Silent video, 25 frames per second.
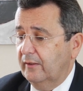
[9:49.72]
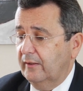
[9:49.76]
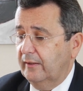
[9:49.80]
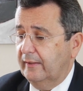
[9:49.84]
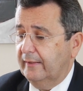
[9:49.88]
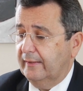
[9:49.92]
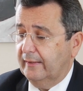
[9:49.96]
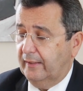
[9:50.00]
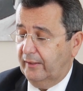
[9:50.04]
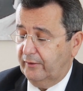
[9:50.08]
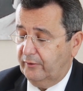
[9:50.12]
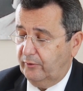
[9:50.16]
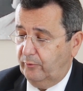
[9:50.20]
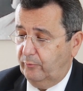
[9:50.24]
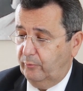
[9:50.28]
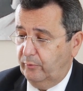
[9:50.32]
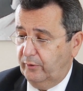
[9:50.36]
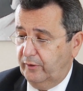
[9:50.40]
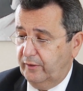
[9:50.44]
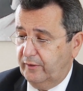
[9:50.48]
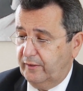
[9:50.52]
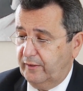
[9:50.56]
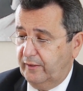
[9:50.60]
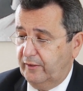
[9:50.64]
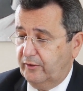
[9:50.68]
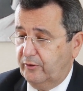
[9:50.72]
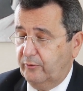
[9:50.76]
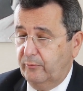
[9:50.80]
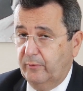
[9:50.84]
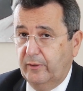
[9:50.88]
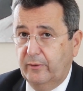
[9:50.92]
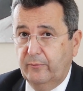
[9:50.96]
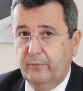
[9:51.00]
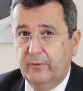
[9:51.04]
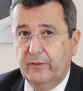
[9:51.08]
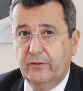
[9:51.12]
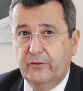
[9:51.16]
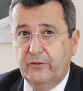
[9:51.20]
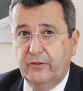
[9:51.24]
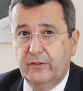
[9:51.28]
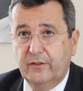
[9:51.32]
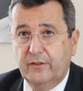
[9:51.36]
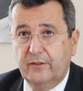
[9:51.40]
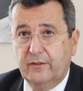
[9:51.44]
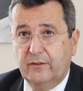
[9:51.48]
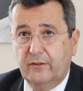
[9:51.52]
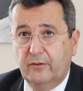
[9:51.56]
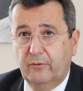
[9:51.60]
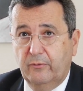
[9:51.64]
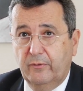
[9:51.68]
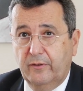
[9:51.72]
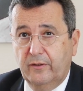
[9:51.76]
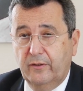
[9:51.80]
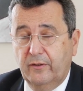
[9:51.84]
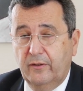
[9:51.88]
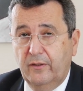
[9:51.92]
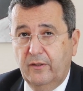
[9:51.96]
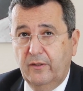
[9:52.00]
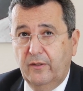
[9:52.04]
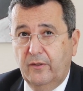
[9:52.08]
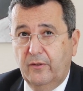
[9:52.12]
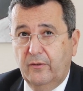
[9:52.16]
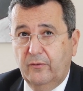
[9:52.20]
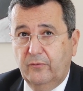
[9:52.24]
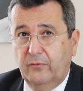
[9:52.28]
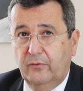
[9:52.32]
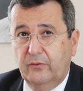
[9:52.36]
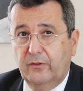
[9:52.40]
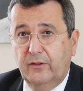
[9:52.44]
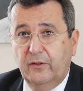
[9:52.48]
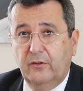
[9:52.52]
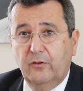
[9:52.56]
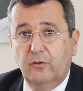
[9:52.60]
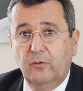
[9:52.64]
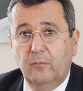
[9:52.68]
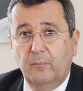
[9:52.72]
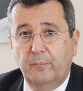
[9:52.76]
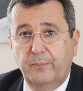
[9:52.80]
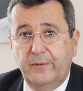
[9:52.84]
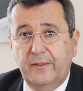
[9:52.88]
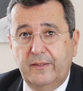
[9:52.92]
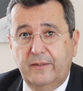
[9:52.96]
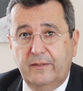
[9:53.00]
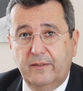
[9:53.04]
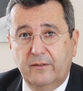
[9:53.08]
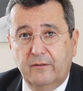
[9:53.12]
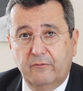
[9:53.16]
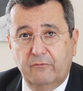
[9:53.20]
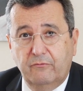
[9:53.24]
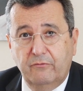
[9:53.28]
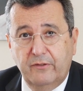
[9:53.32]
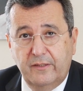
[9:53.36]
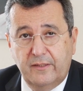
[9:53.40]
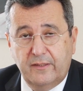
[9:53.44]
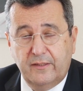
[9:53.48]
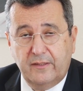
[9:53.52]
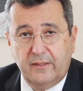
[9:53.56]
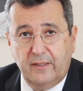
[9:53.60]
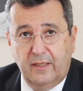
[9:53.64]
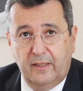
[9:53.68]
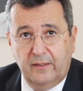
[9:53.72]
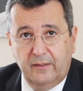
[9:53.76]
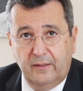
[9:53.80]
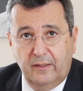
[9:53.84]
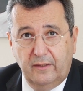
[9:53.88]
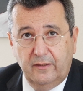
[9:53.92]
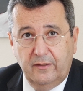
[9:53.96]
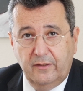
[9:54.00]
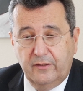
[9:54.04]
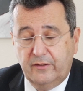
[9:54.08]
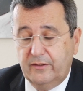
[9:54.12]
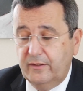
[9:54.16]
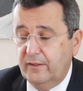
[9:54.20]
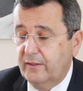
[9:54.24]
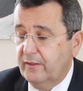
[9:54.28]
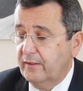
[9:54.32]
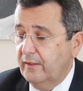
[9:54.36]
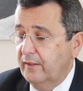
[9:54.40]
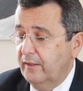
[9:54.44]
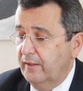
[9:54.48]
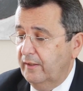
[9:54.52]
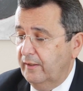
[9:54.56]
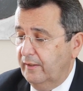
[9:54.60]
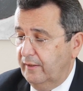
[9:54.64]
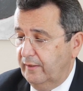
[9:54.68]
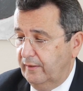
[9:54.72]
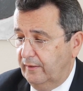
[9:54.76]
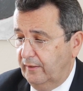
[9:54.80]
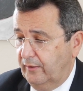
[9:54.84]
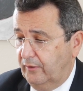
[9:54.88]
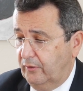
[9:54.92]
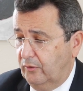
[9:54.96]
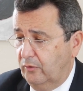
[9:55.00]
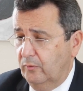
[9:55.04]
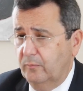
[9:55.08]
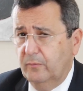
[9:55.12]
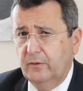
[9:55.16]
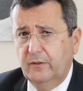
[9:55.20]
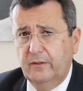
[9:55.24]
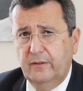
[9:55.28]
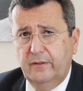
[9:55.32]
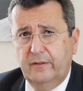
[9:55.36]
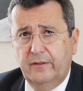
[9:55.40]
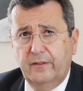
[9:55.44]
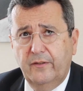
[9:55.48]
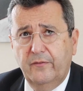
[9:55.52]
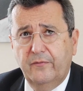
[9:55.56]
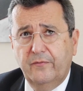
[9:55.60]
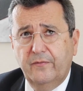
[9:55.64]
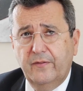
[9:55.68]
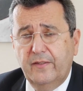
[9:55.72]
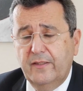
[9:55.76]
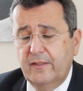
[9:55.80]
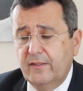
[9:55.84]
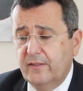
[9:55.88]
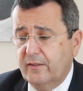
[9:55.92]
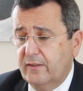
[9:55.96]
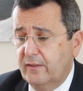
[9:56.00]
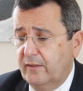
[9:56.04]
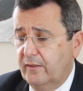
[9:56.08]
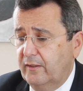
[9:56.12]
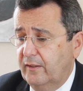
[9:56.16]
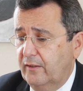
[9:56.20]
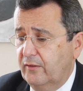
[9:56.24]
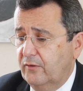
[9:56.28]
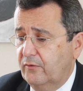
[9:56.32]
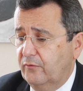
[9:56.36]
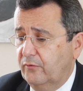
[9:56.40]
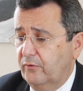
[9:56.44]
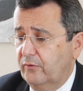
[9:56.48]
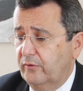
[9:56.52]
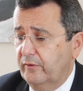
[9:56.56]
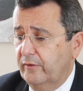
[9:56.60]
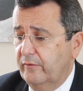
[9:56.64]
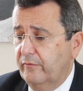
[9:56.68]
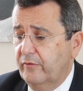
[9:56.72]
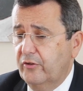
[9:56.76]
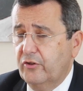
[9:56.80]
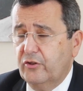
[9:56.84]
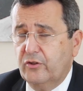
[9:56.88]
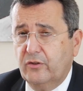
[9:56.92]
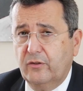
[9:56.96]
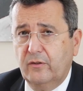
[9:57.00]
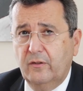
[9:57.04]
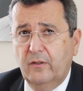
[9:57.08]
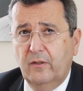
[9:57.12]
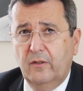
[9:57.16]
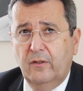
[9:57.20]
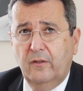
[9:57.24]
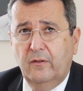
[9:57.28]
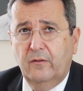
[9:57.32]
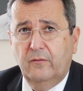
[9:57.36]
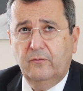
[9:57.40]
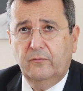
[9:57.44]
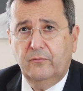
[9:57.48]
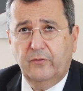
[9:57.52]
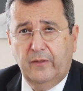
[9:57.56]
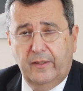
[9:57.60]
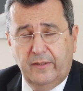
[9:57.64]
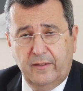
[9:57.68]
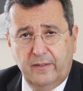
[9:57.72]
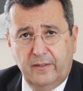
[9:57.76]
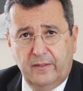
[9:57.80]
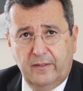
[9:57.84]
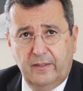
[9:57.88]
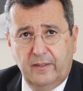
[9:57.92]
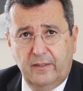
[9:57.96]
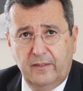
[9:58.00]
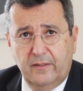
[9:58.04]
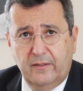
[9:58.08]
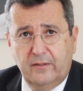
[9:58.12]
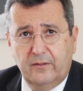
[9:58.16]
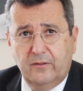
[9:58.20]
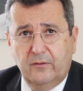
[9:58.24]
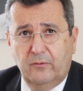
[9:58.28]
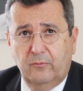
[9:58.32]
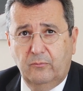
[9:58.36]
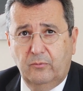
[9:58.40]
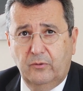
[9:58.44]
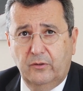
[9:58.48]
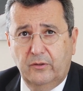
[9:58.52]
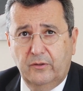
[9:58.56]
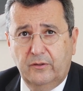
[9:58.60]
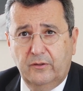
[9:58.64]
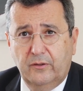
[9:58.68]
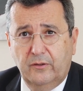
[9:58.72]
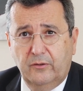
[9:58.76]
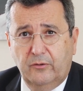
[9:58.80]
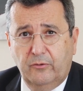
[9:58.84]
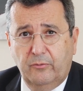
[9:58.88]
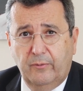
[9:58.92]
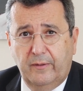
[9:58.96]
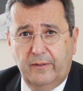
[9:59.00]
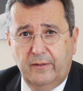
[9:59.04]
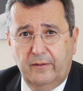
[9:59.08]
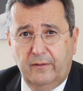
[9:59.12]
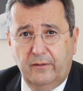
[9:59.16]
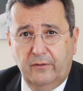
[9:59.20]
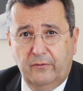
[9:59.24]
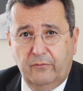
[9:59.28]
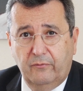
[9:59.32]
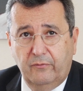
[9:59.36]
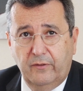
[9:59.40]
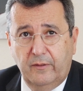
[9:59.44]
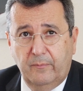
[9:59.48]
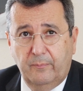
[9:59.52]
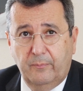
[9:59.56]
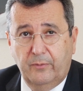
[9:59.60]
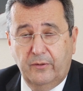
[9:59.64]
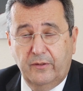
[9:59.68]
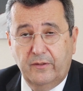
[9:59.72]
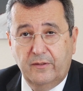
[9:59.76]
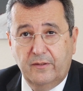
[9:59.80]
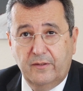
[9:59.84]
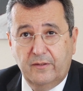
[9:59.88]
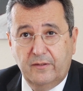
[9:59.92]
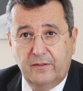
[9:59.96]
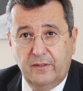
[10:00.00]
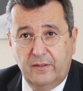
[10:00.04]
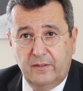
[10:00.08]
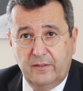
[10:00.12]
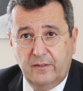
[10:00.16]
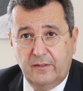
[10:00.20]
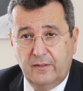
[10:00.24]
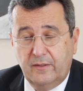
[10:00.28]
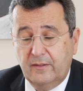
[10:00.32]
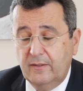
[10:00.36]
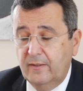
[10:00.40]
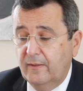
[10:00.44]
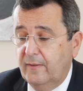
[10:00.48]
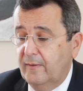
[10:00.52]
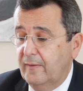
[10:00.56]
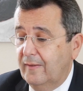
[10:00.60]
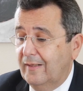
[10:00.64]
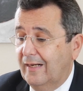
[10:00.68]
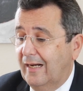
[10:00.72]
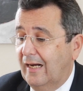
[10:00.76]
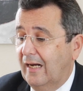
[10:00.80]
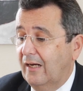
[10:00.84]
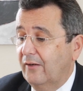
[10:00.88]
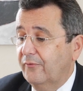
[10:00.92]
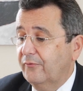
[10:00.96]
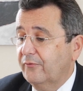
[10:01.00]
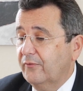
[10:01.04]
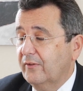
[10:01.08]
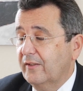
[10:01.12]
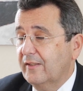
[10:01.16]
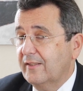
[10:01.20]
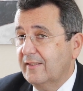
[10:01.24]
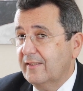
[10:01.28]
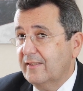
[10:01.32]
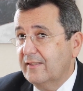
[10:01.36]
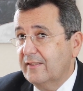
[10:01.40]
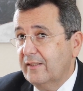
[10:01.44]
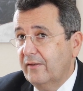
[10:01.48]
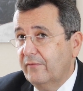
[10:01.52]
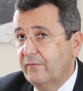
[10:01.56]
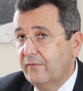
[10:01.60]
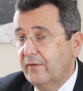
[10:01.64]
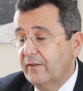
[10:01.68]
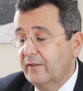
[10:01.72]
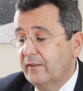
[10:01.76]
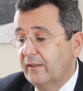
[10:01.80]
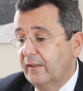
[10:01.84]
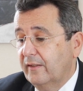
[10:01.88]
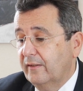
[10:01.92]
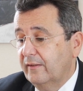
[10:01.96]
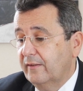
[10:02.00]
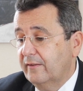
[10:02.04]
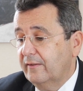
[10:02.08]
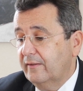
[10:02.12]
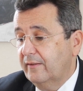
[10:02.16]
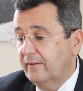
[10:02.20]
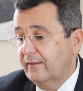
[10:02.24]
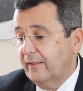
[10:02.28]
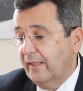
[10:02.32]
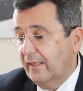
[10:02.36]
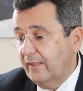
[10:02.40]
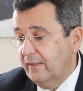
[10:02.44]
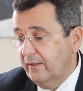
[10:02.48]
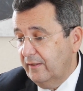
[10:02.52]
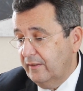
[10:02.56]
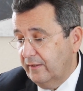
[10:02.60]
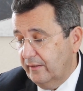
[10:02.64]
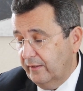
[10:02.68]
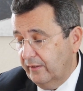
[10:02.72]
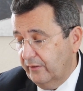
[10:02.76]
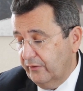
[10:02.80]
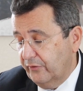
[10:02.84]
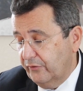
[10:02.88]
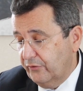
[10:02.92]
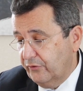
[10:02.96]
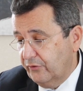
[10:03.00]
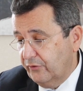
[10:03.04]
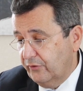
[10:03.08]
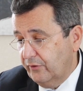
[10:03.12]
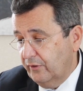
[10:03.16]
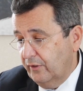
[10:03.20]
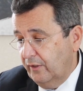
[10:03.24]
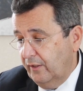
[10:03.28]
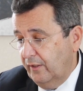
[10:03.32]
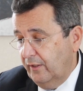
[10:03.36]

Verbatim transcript: in other words, as we were just going for the competing risk analysis, the cumulative incidence for revision for any case was 23.6 after 7 and 10 years.